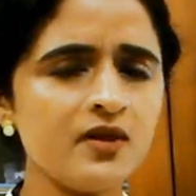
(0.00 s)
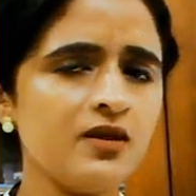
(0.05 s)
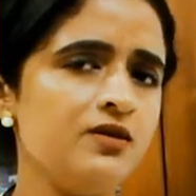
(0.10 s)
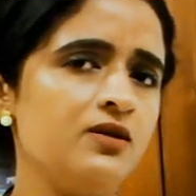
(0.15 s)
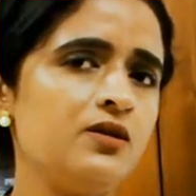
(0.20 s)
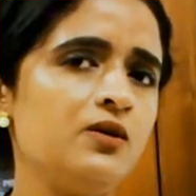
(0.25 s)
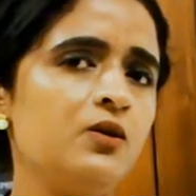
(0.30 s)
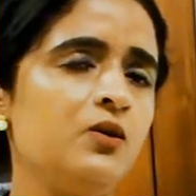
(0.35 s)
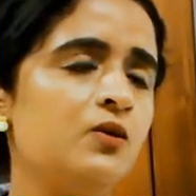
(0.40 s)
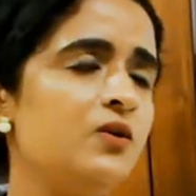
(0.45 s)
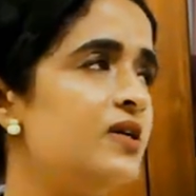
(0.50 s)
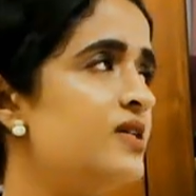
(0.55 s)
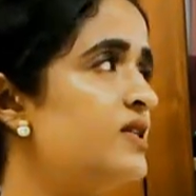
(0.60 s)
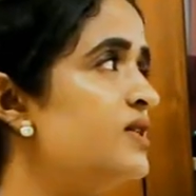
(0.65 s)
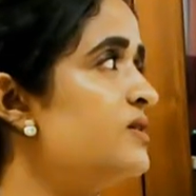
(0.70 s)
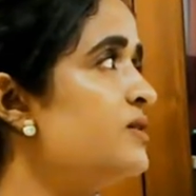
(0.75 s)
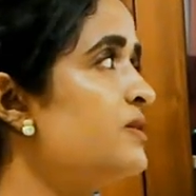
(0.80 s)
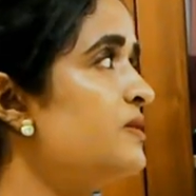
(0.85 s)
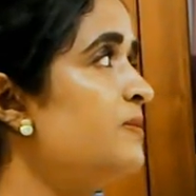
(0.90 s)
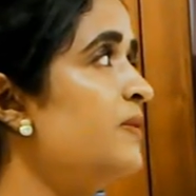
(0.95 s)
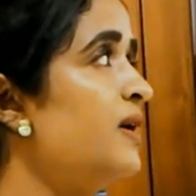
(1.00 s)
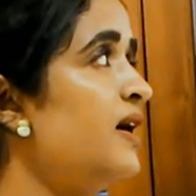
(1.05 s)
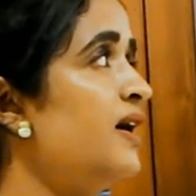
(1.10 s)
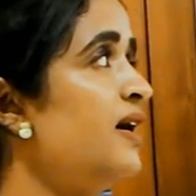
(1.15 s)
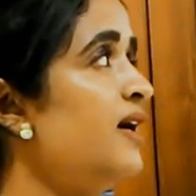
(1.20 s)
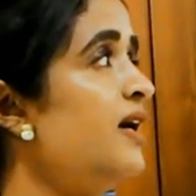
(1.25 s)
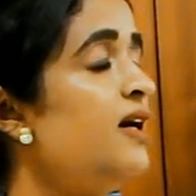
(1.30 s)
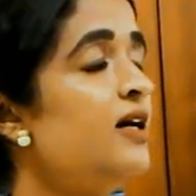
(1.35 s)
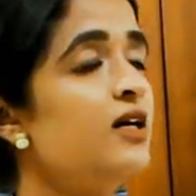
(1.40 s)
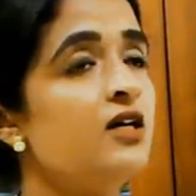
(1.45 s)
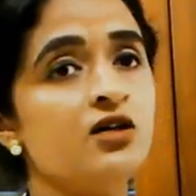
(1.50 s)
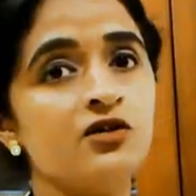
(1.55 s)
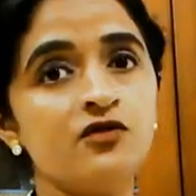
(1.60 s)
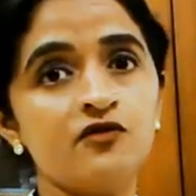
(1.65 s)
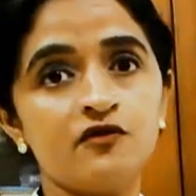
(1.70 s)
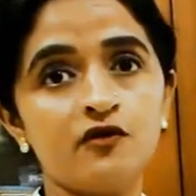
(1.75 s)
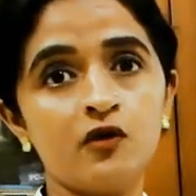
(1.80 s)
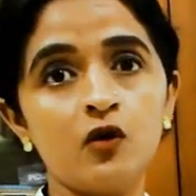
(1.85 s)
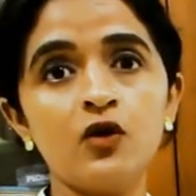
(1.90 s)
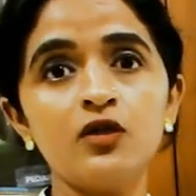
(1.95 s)
So it is by
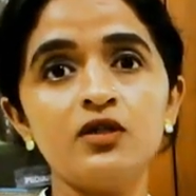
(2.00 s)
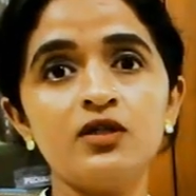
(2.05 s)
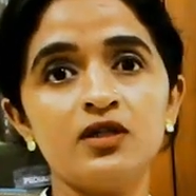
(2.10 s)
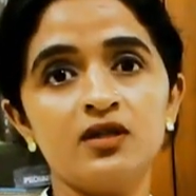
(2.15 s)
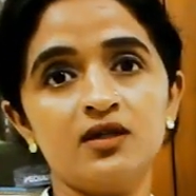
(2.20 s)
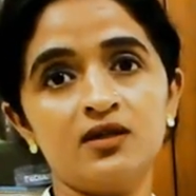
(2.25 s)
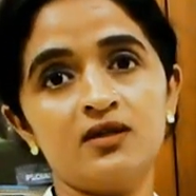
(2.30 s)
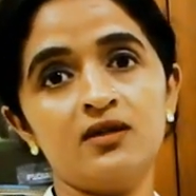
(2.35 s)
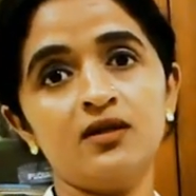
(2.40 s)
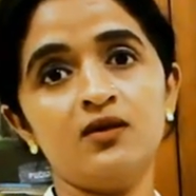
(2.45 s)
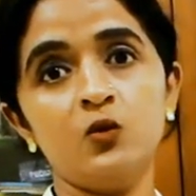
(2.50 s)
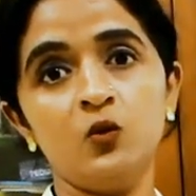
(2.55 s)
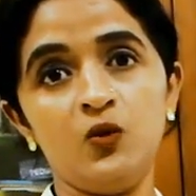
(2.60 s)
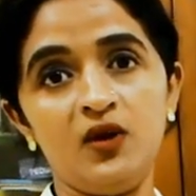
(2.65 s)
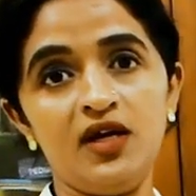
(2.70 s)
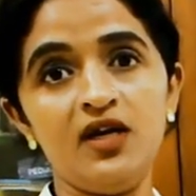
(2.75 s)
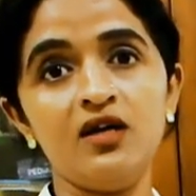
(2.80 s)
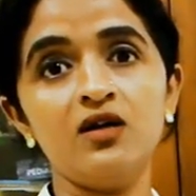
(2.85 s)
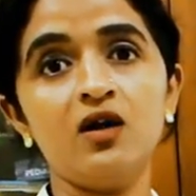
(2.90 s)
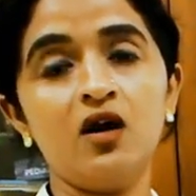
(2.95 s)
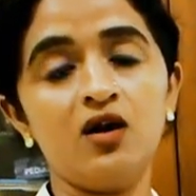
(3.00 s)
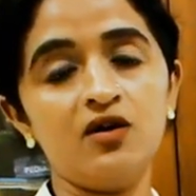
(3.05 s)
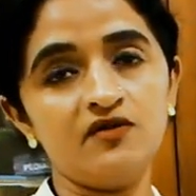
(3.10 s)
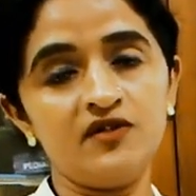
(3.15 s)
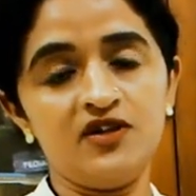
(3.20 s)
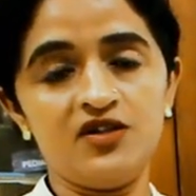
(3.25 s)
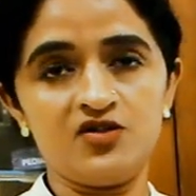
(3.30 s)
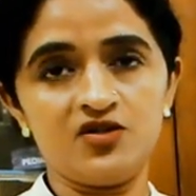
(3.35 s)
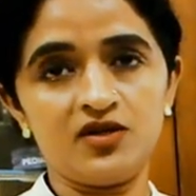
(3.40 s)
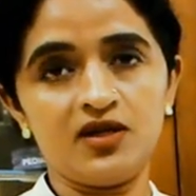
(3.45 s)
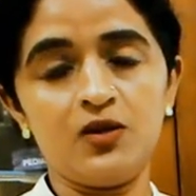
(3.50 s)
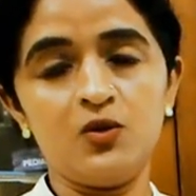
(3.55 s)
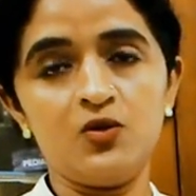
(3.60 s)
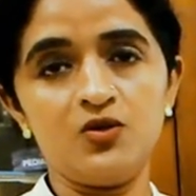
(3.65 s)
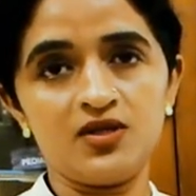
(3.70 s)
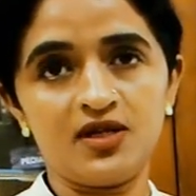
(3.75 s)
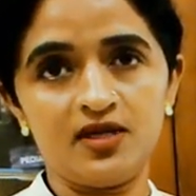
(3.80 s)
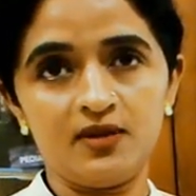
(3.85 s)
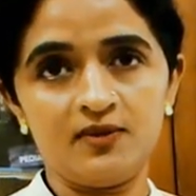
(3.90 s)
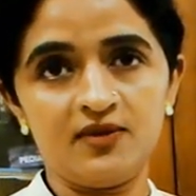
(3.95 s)
4th week of
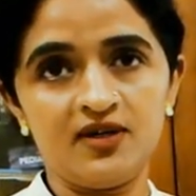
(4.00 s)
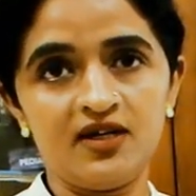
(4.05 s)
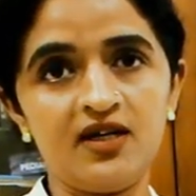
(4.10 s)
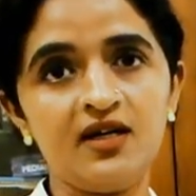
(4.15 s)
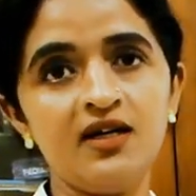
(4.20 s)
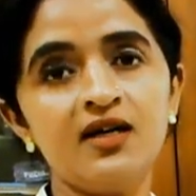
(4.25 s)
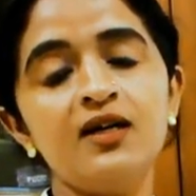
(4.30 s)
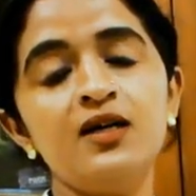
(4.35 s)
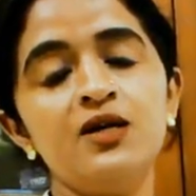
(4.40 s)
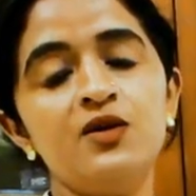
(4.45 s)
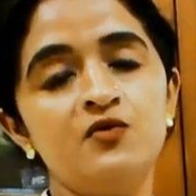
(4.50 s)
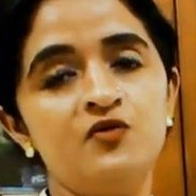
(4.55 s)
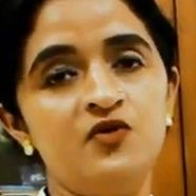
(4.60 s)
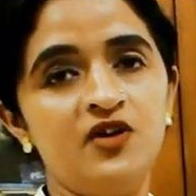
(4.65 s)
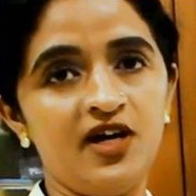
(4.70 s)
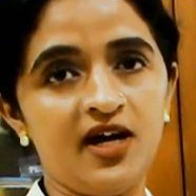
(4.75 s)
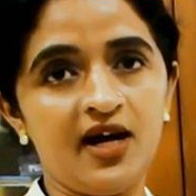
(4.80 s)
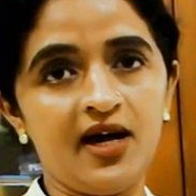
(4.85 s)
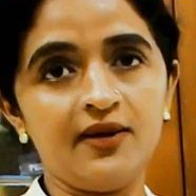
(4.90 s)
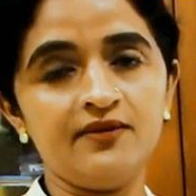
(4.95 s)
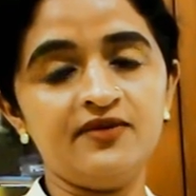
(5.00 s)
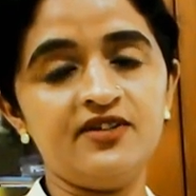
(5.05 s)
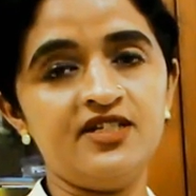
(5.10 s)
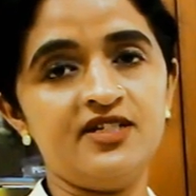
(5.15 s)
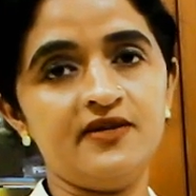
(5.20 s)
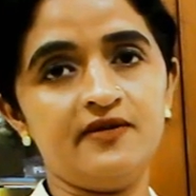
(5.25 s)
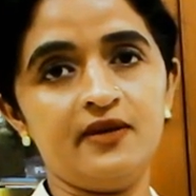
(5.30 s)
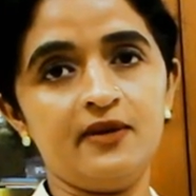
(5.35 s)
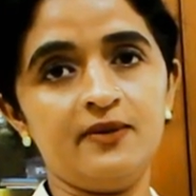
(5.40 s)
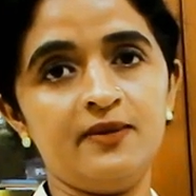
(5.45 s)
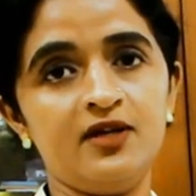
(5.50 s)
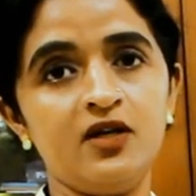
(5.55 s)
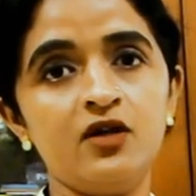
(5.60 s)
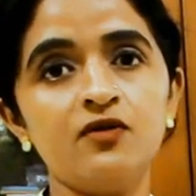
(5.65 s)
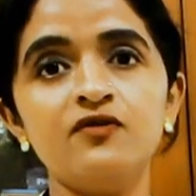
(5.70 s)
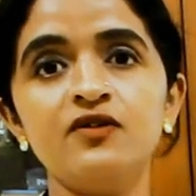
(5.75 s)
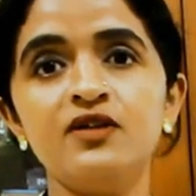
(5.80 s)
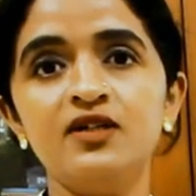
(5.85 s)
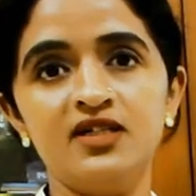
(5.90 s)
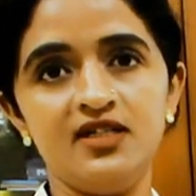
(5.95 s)
intrauterine period we have the development
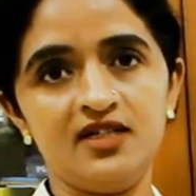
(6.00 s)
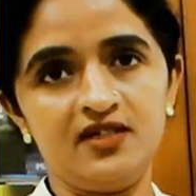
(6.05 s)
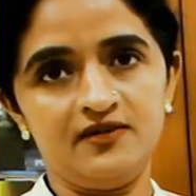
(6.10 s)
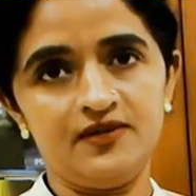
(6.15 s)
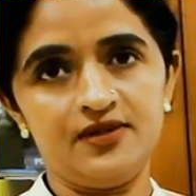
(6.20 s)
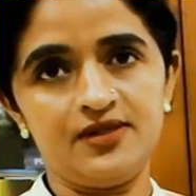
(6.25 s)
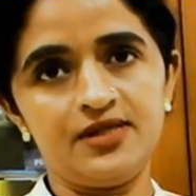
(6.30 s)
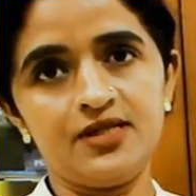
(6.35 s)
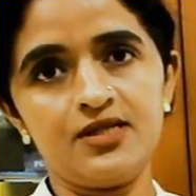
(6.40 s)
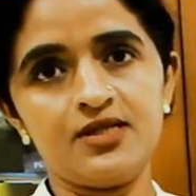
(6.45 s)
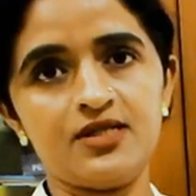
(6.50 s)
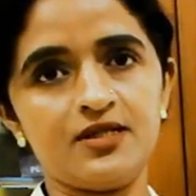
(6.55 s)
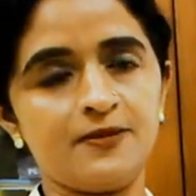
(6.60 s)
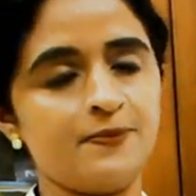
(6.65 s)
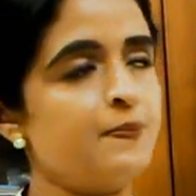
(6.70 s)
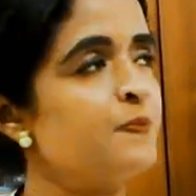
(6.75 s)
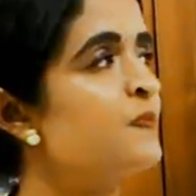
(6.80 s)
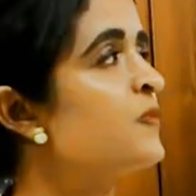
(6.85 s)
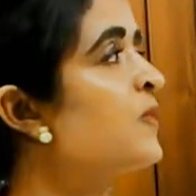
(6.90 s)
of nervous system.